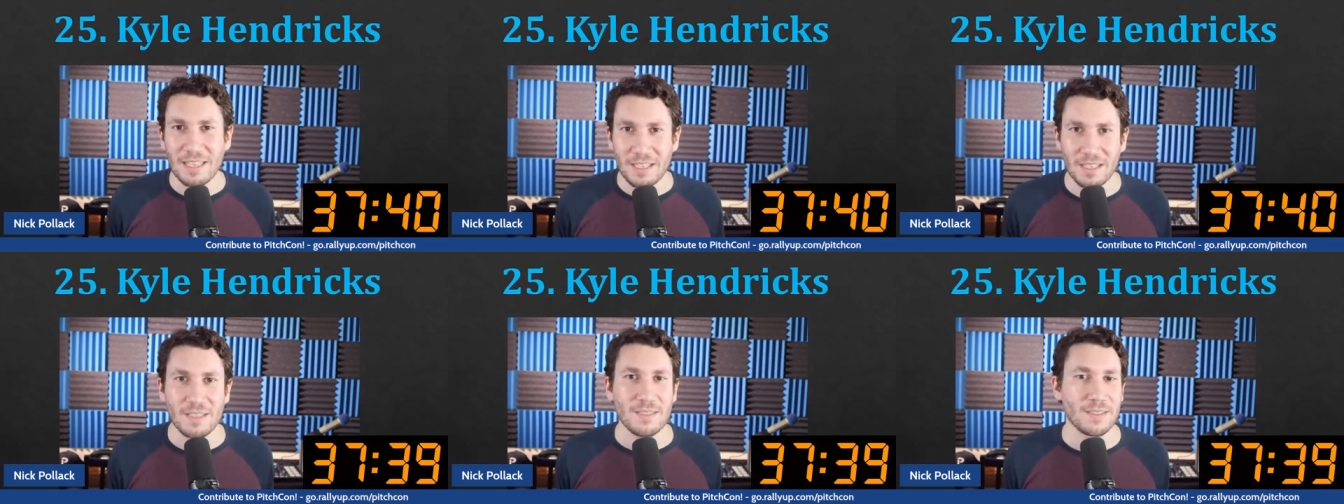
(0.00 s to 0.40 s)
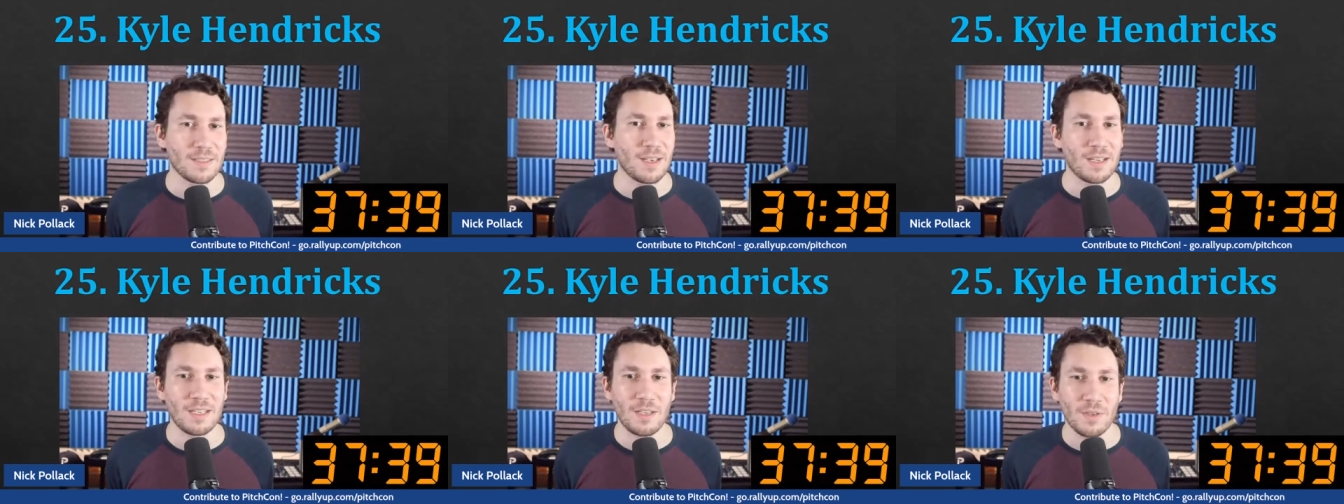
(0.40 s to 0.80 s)
he's
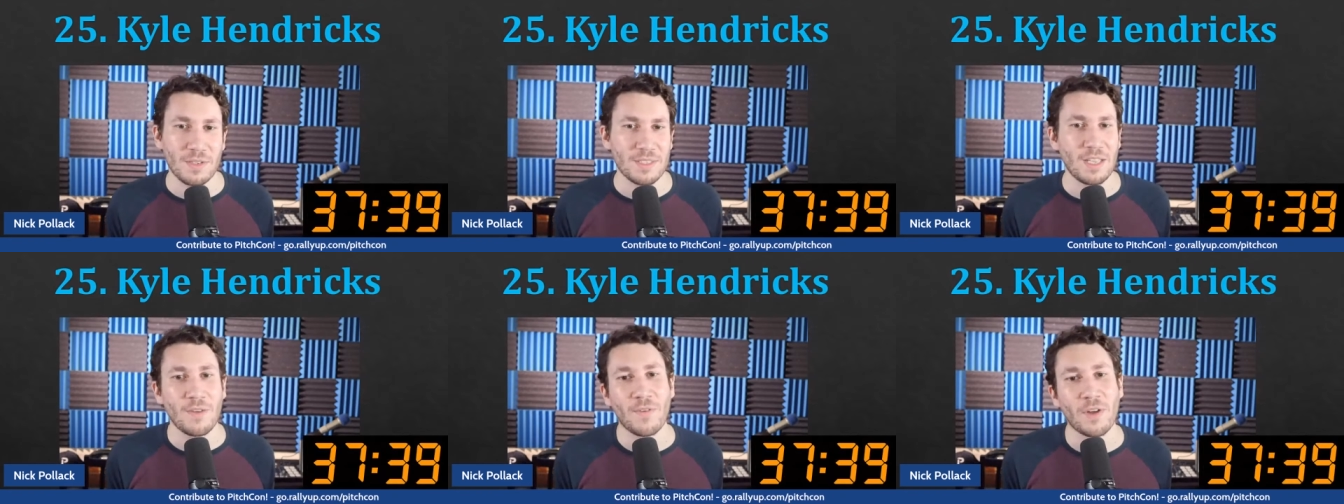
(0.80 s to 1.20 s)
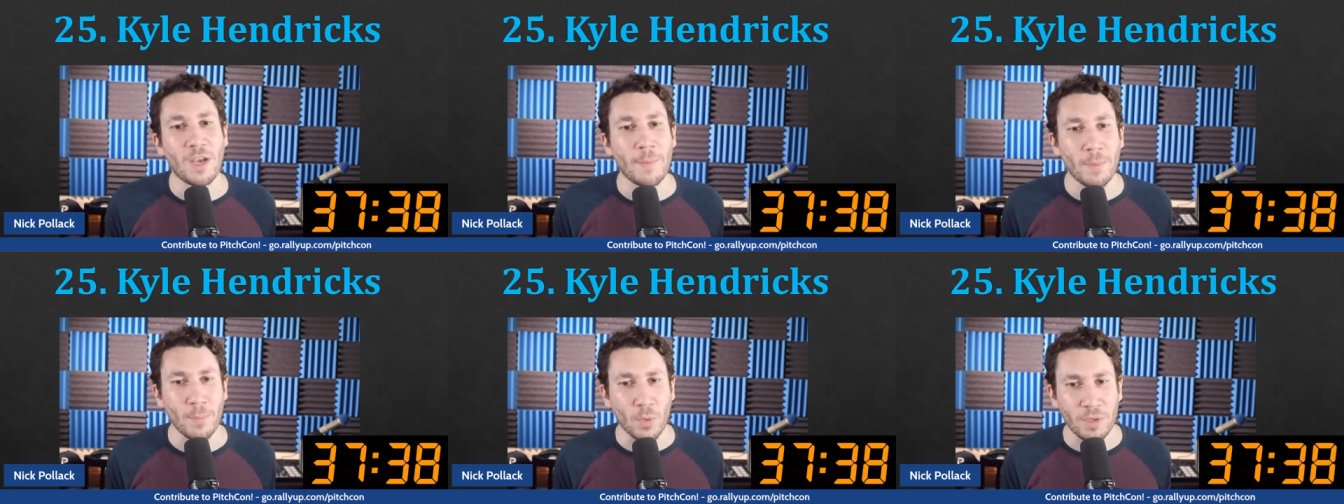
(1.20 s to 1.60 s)
kind of here to stay for a
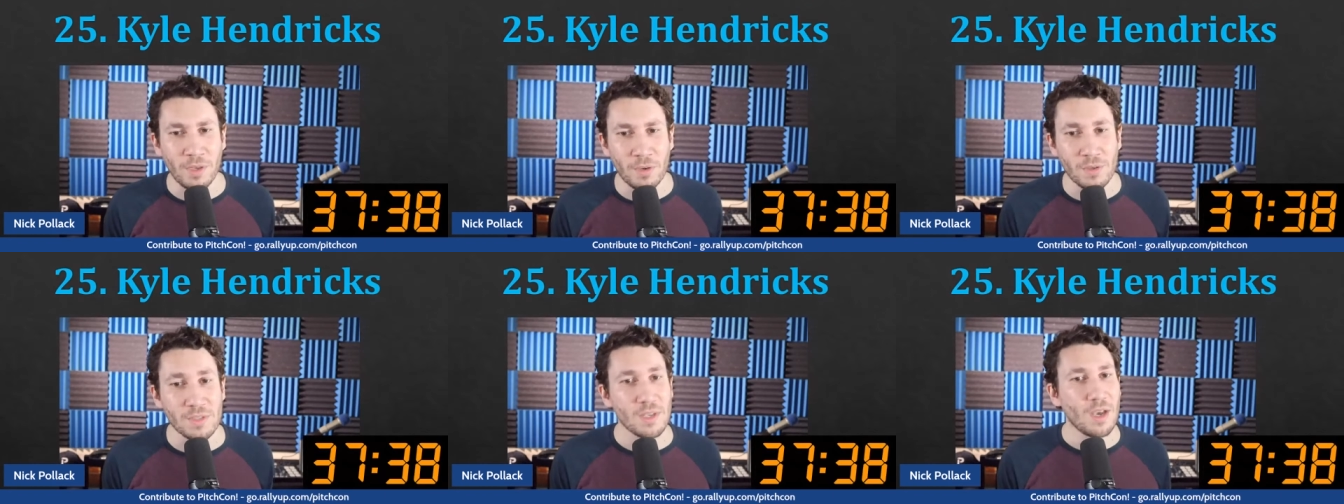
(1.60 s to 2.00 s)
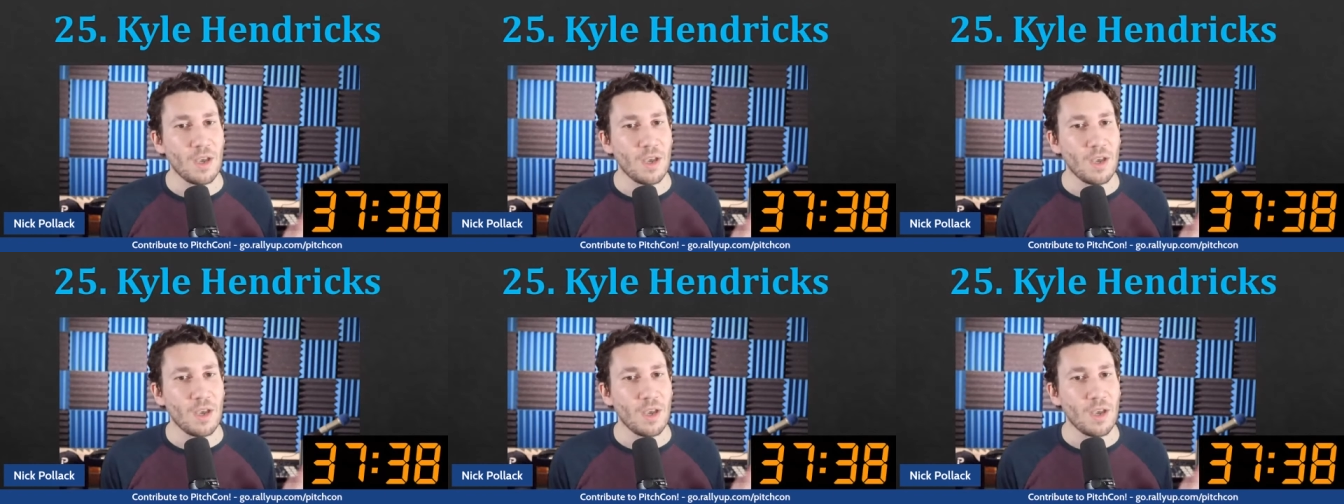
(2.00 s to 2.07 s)
couple more years.